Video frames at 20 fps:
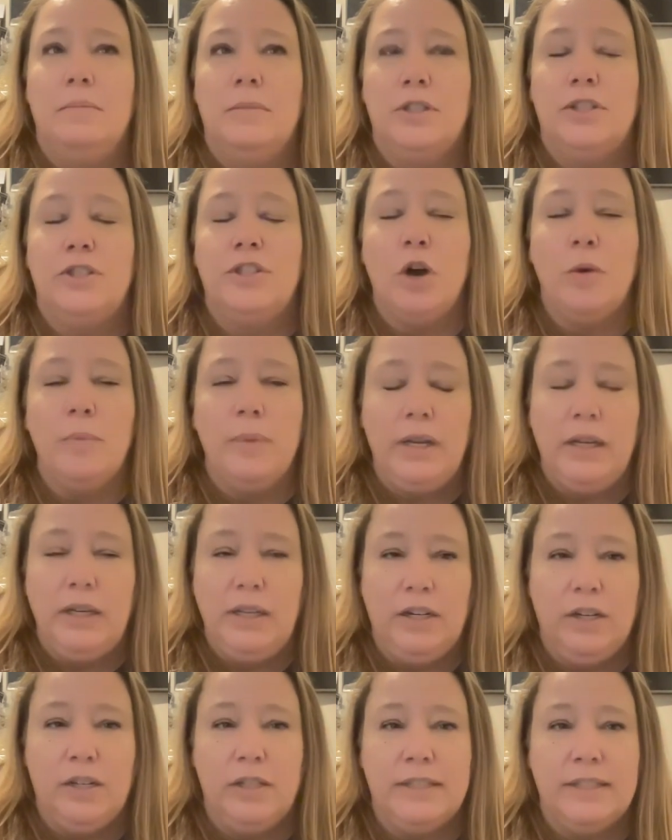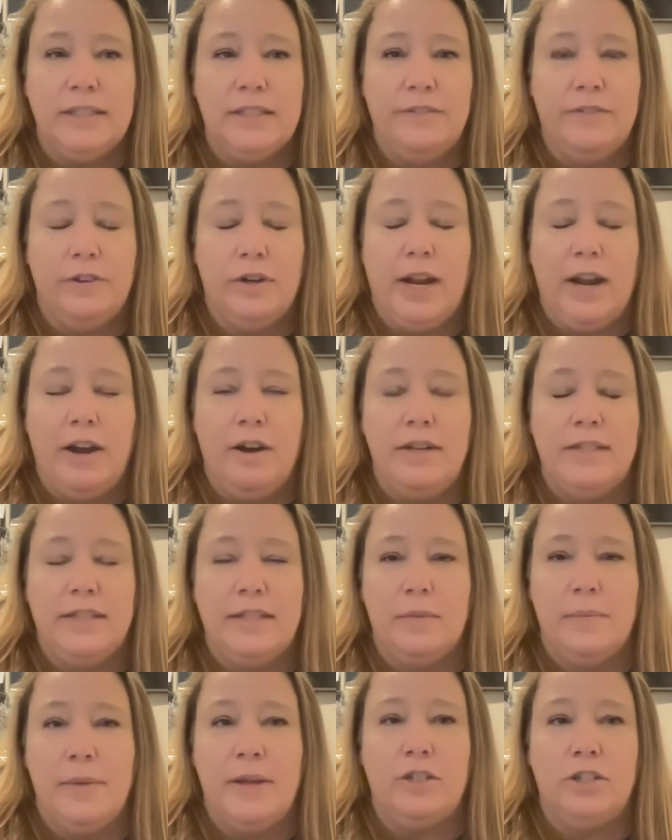so many years in different areas
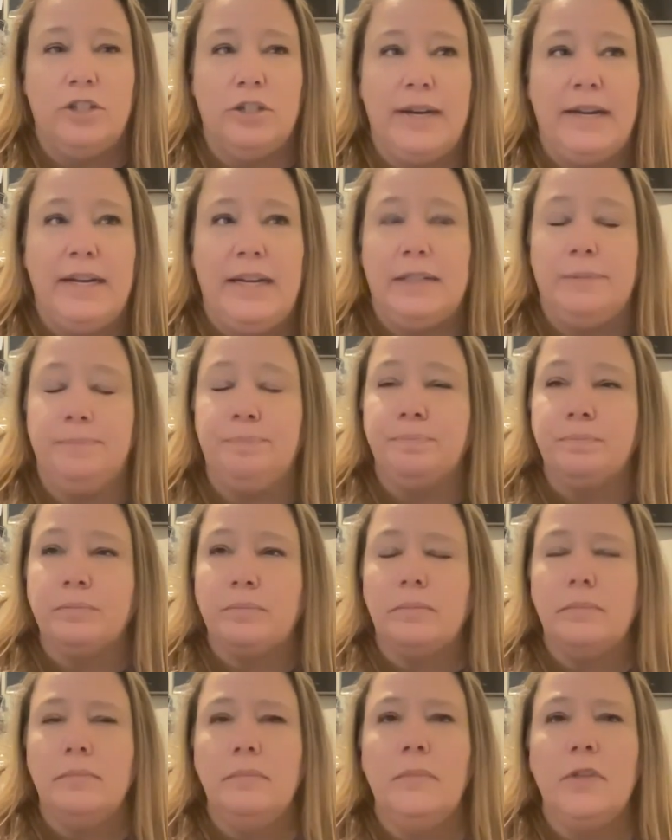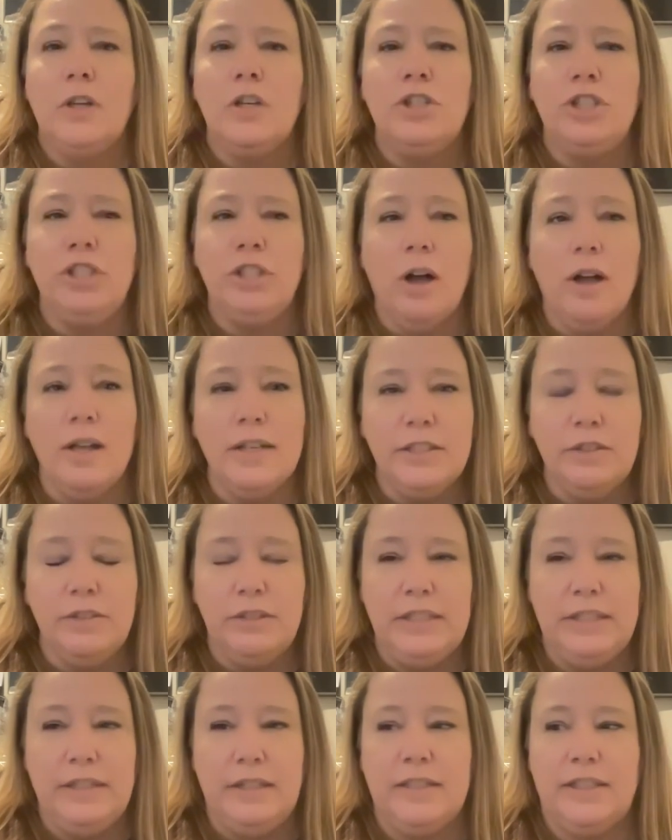of the Mediterranean, she also
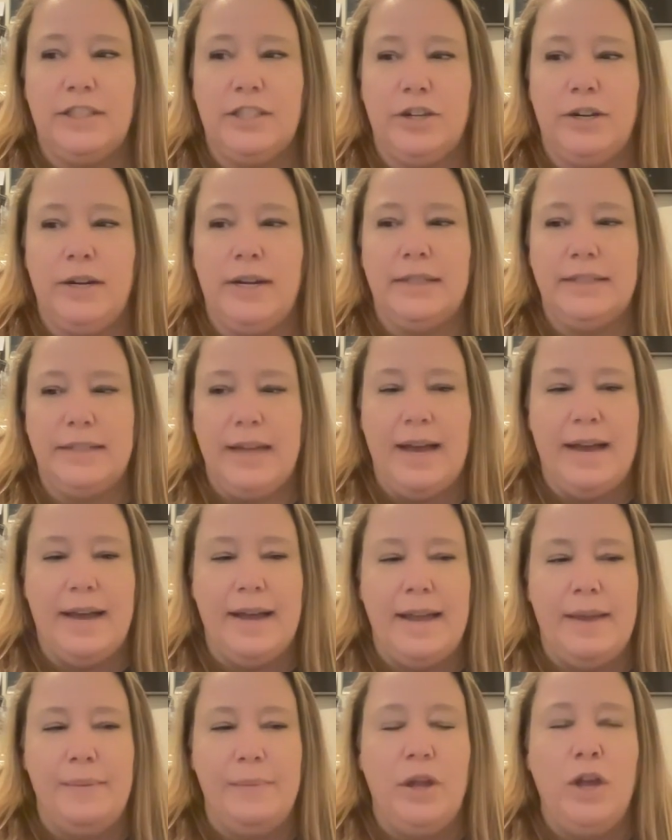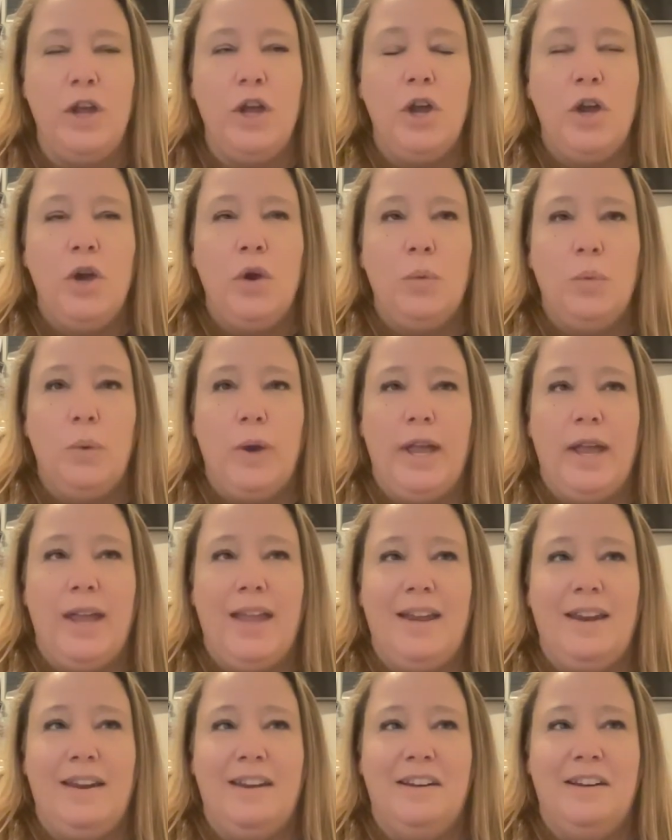did this during a time
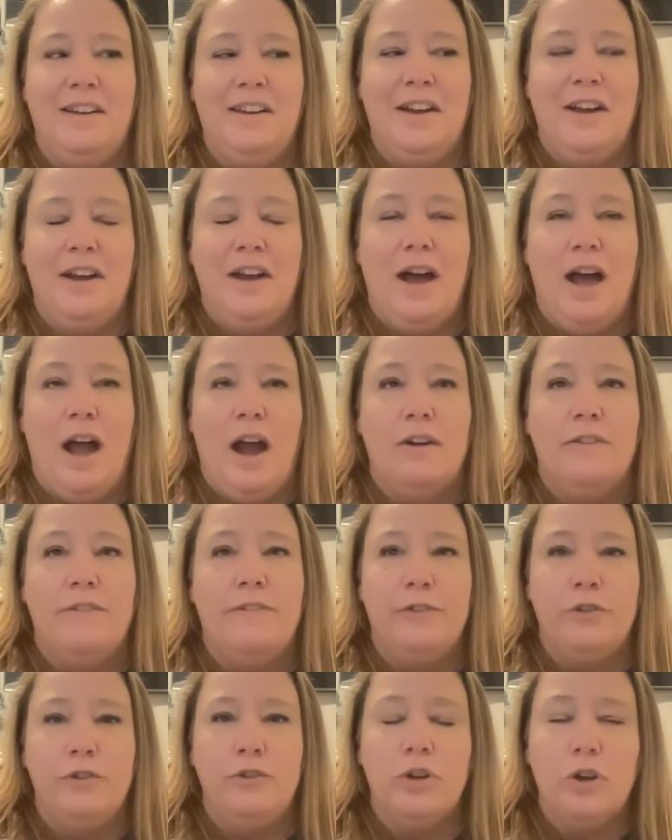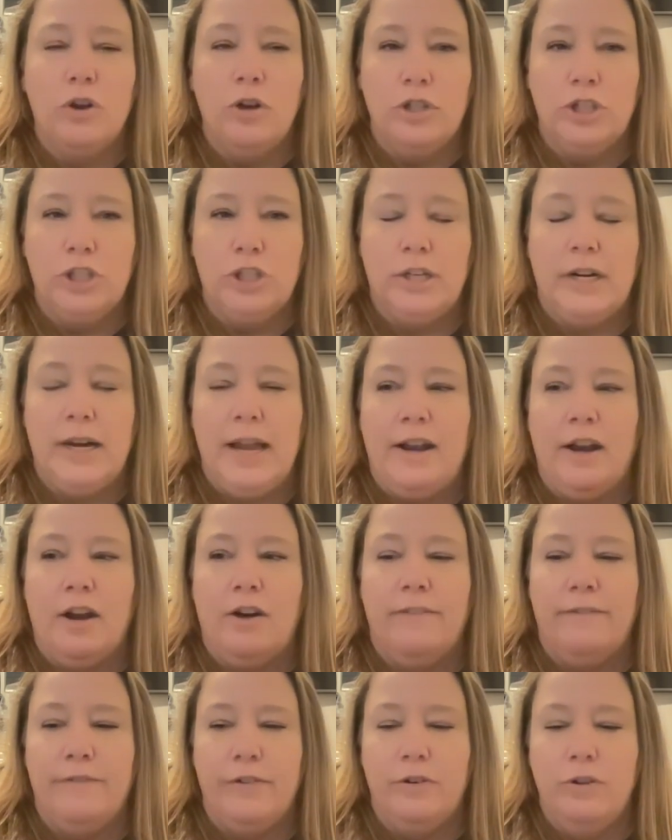when our food culture and
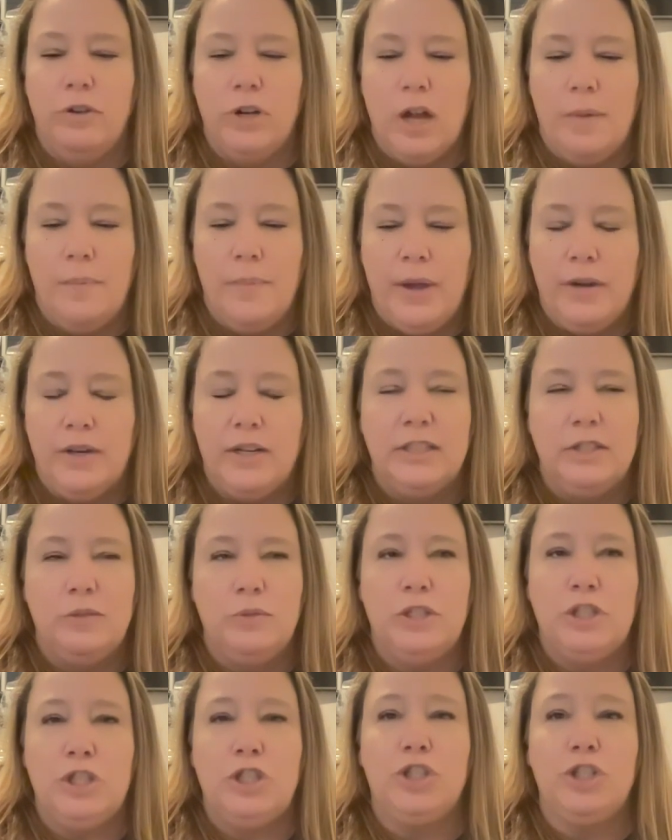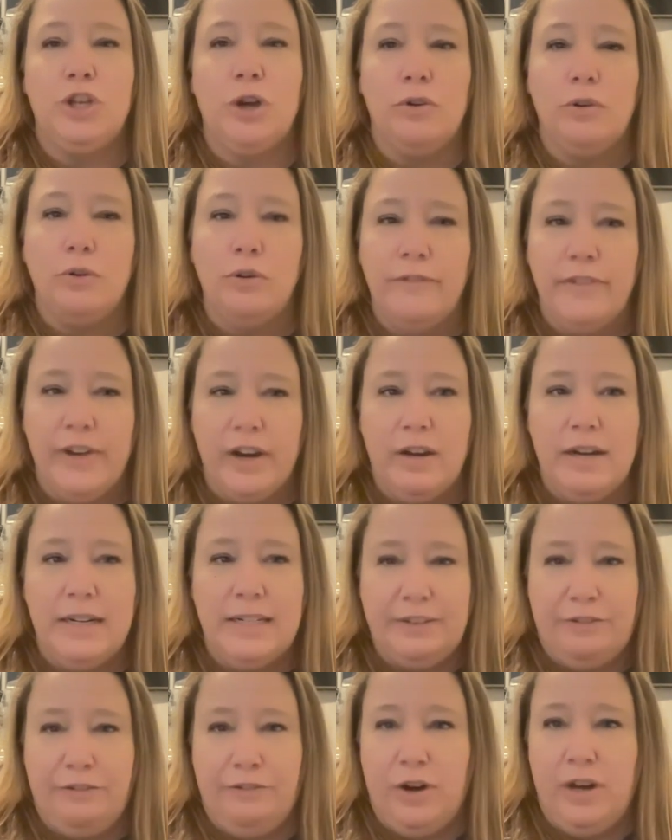our food abundance was so very
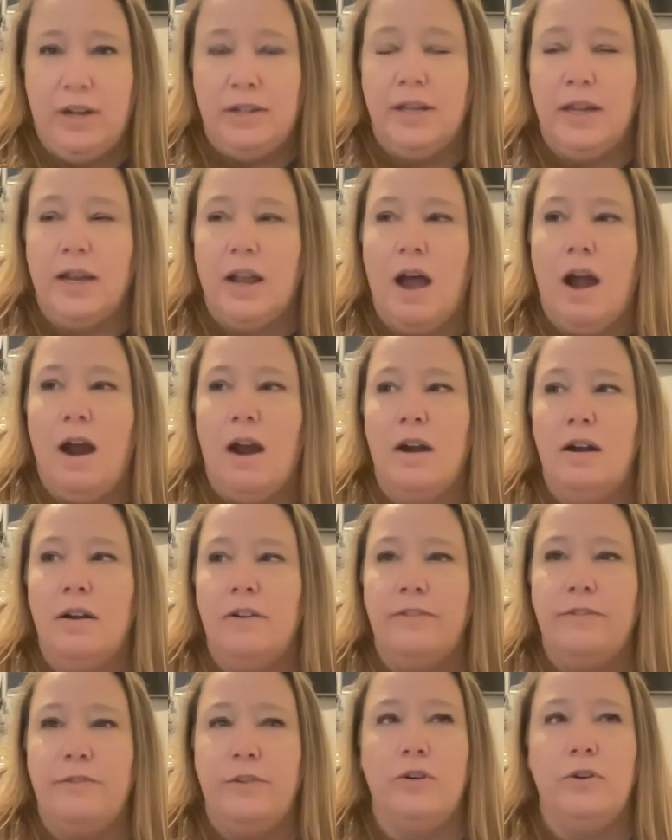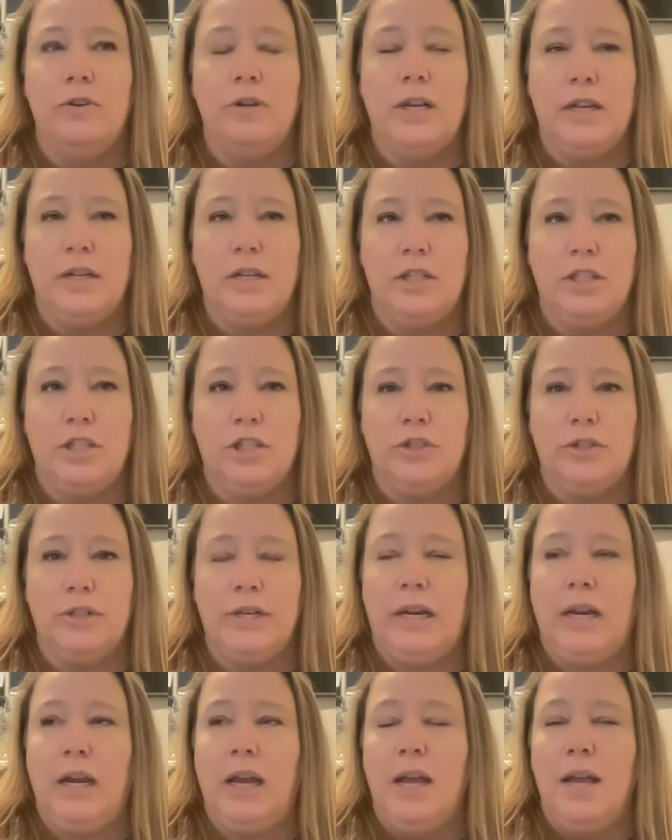different. Like, our food
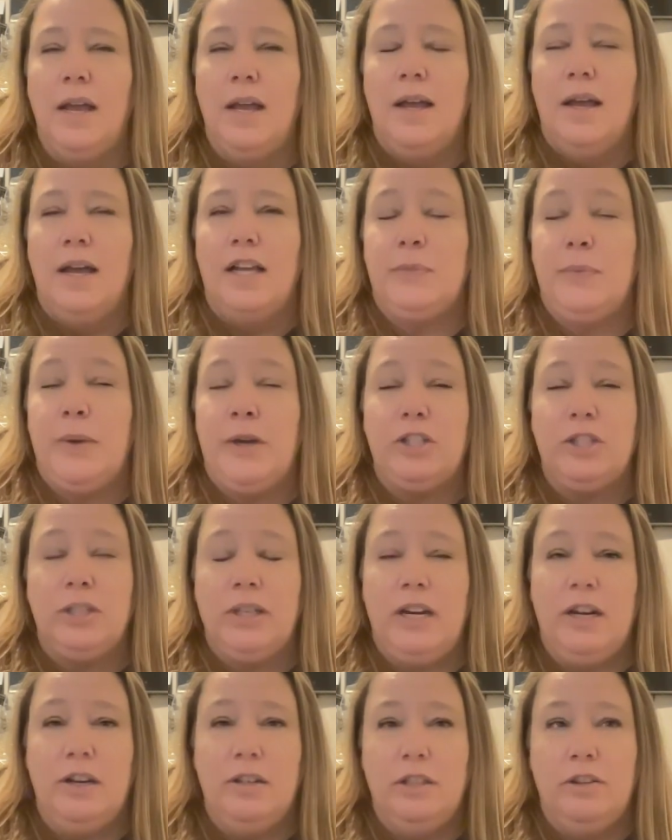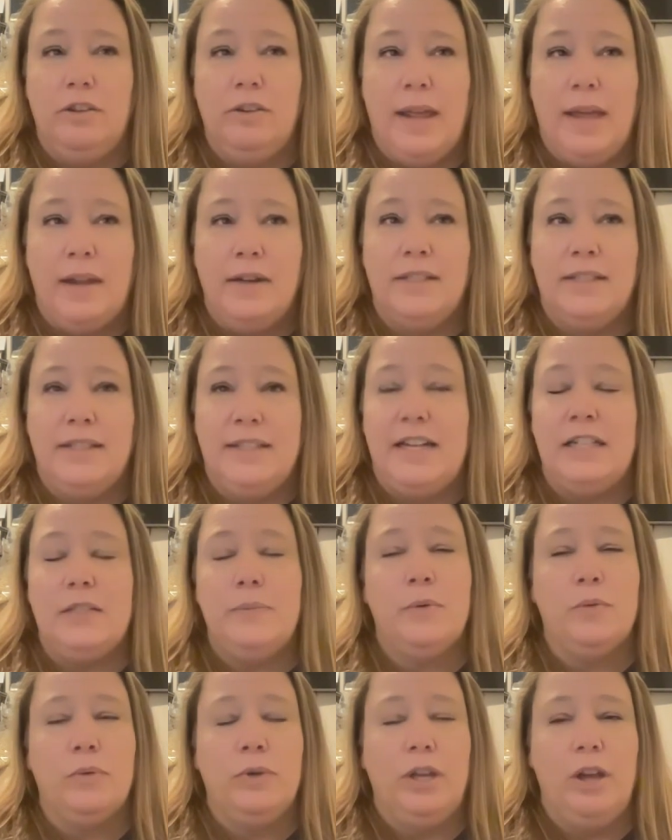industry, especially here in the United States,
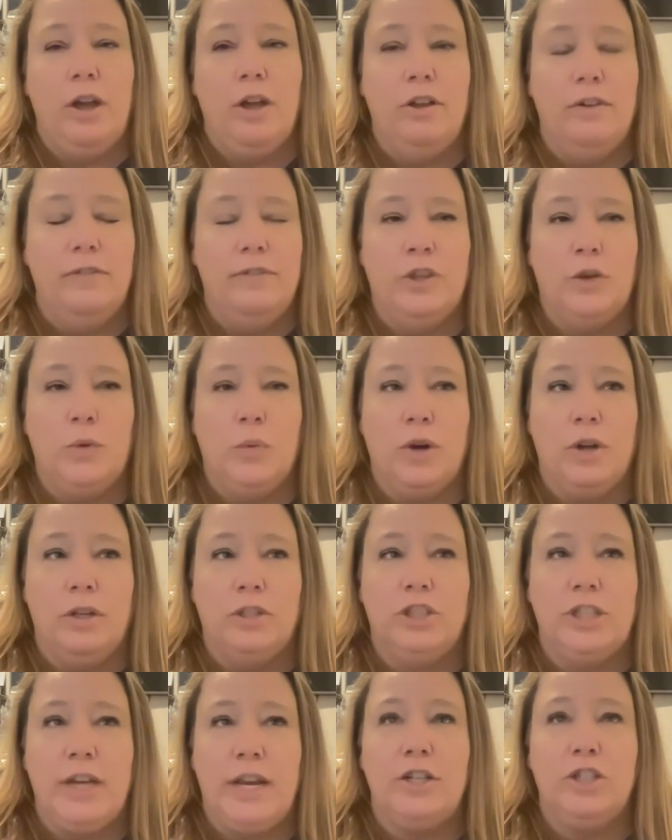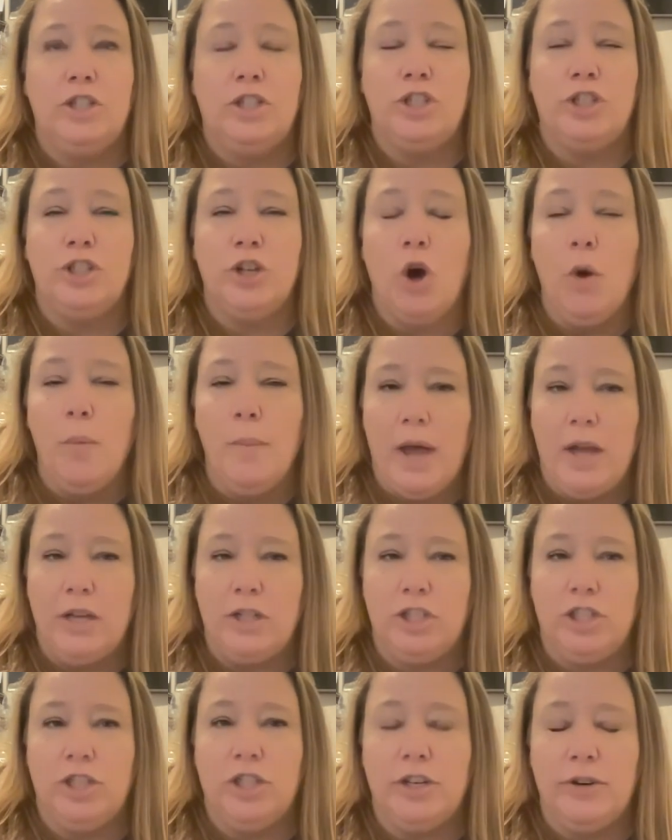but really all over the world, changed so
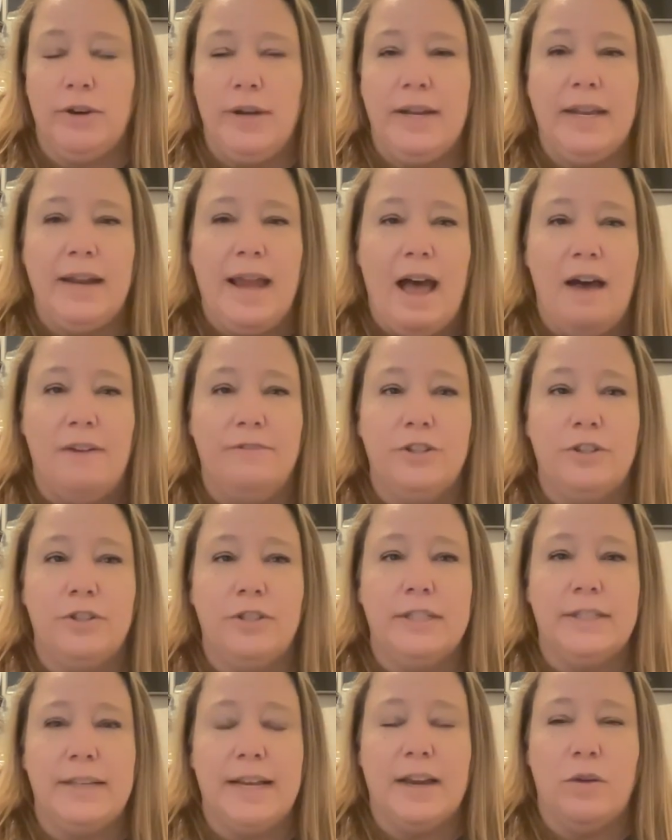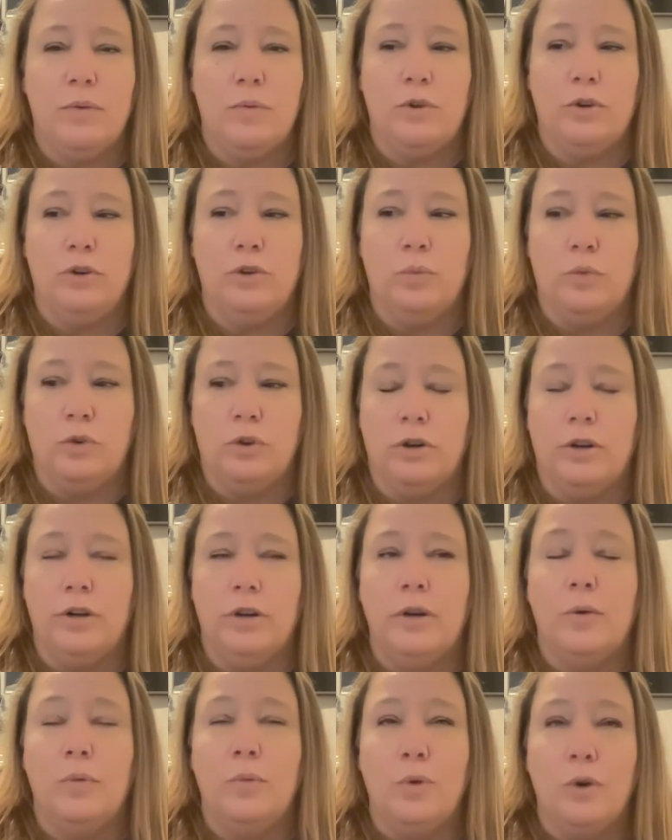much during and after the Second World
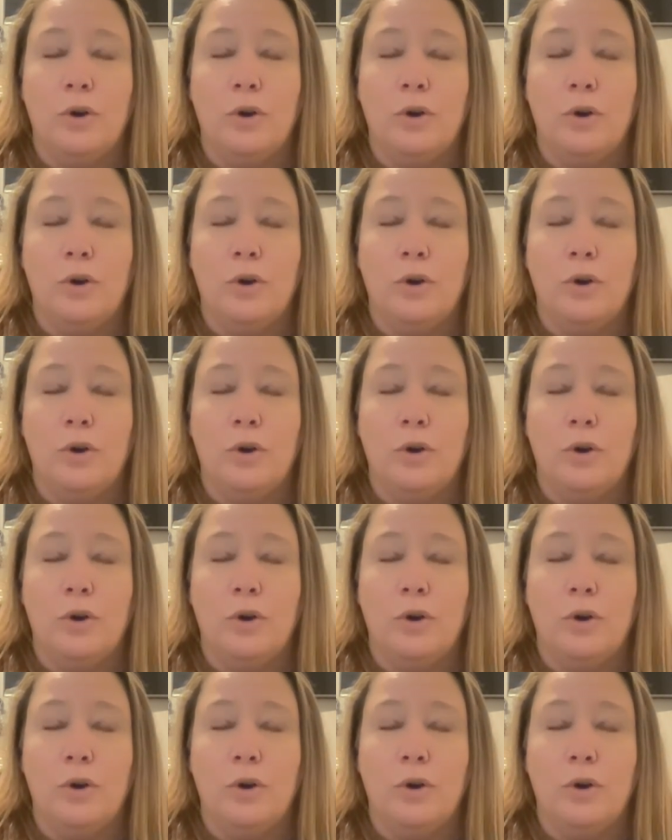War.